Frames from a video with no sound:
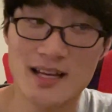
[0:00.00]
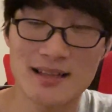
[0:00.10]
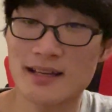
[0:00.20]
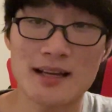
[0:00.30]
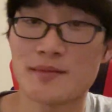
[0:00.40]

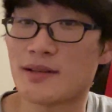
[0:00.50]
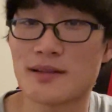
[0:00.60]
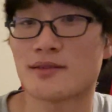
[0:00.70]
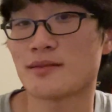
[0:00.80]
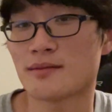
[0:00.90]
mean
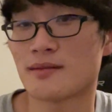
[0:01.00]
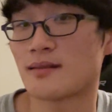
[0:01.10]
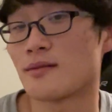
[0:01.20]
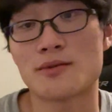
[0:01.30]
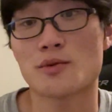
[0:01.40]
like the
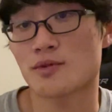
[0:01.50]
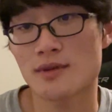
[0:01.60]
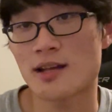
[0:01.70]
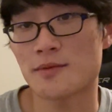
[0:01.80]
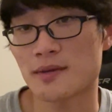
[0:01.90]

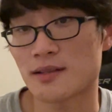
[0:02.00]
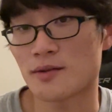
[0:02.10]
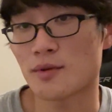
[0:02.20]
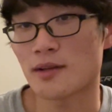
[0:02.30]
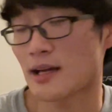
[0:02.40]
social aspect as well.